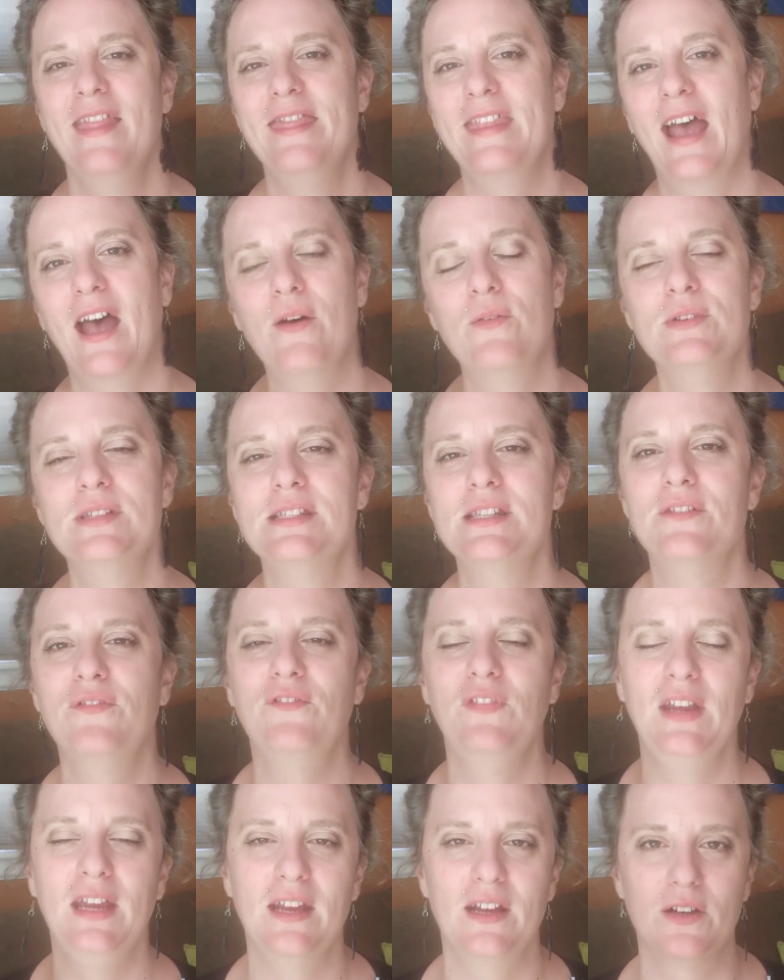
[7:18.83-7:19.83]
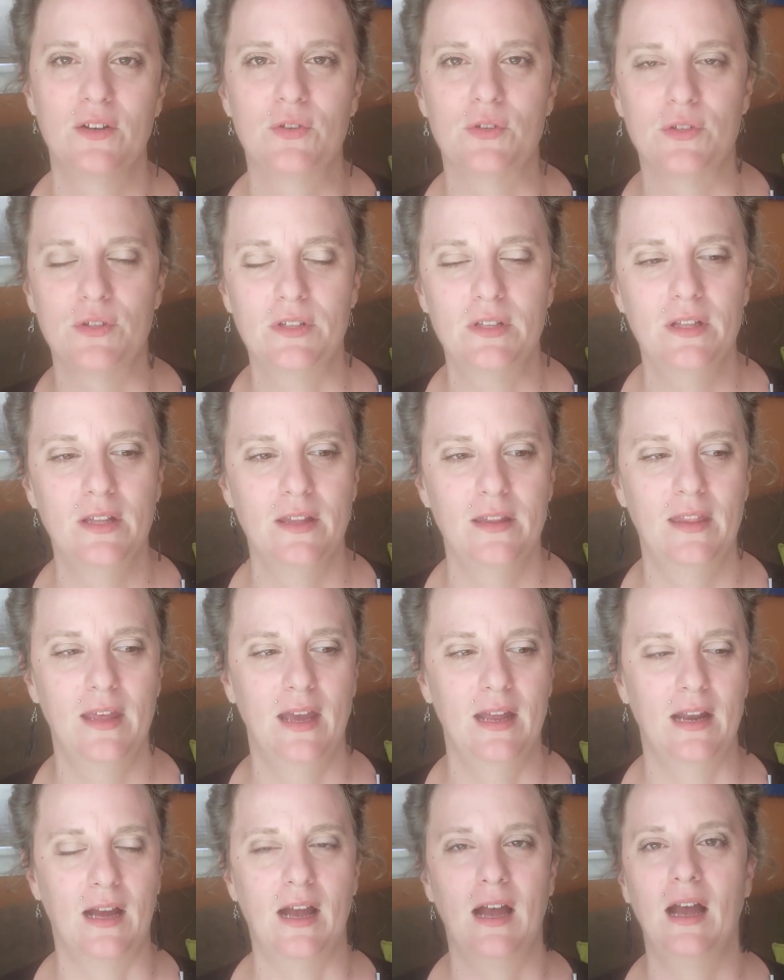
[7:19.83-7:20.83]
That was the vehicle
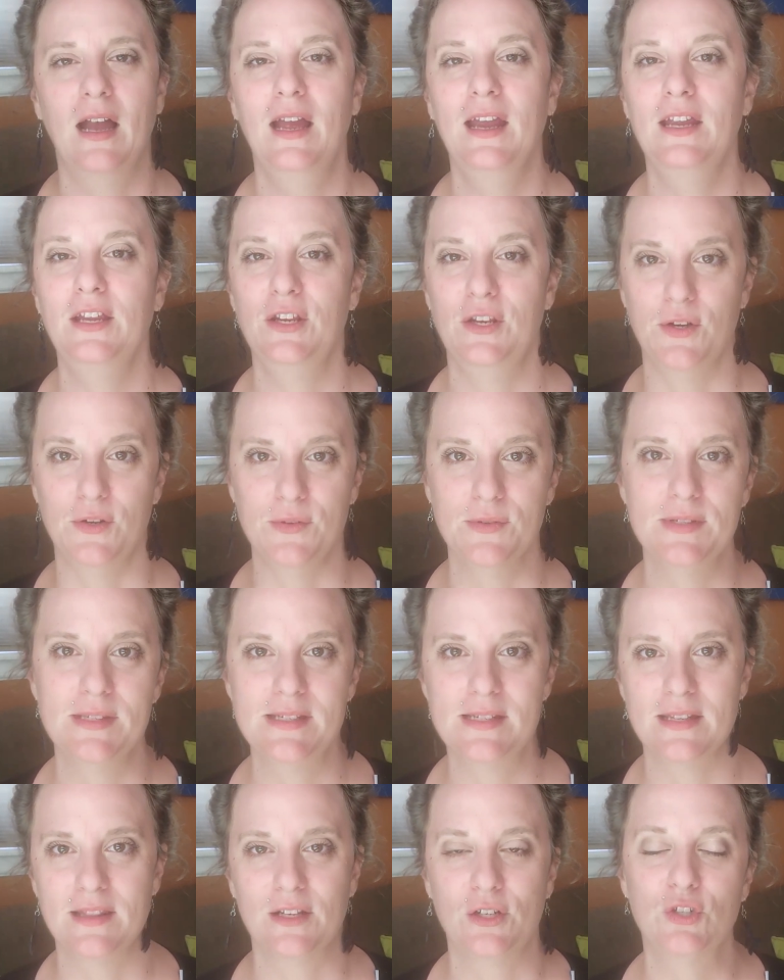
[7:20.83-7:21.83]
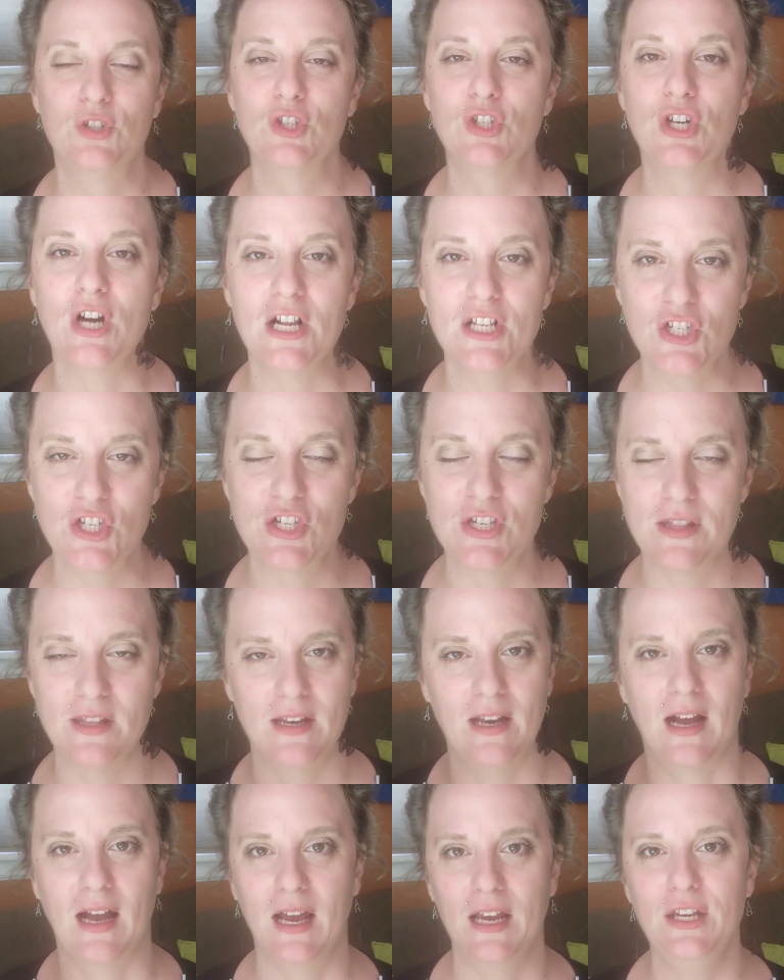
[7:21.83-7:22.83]
that I used, the crutch
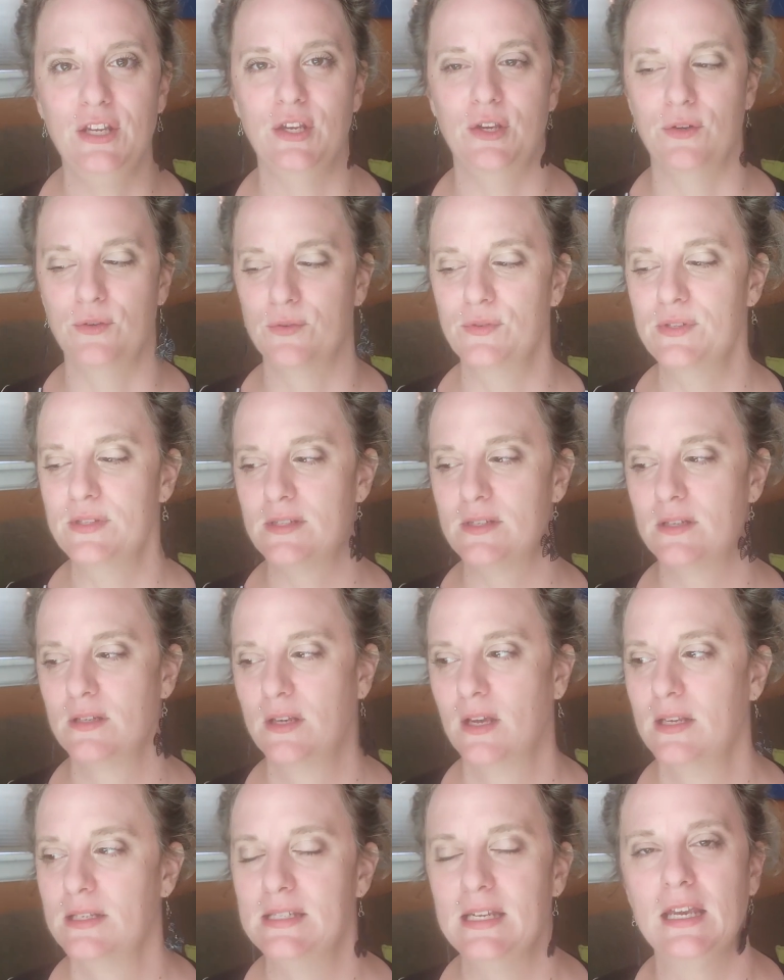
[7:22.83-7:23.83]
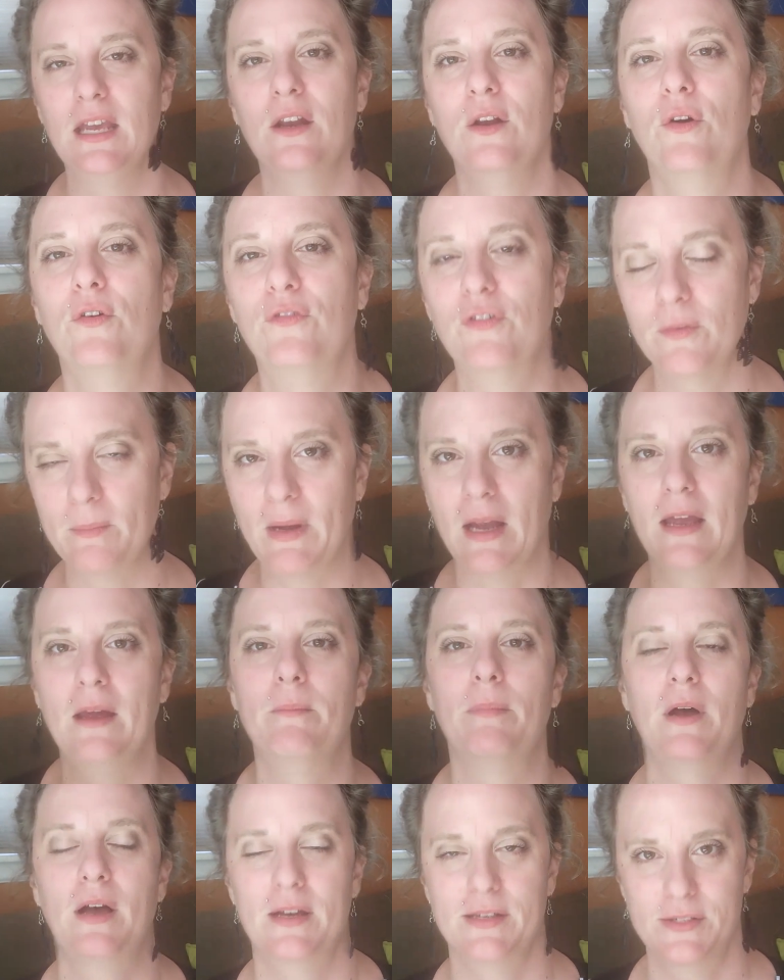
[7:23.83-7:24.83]
that I used to get over my
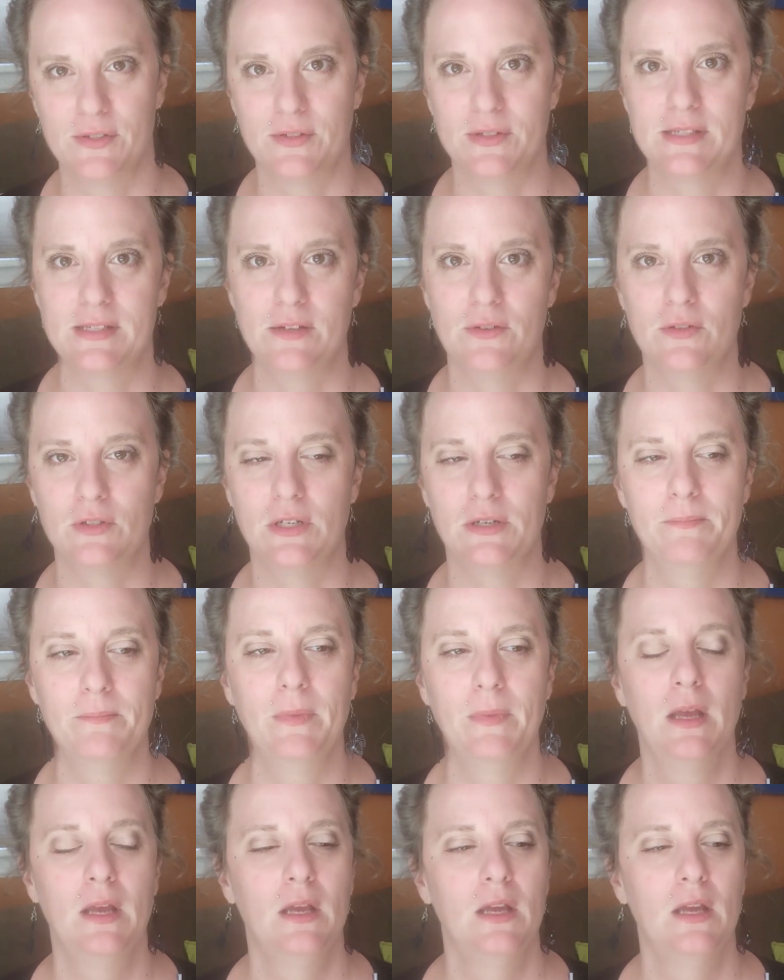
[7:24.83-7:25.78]
imposter syndrome.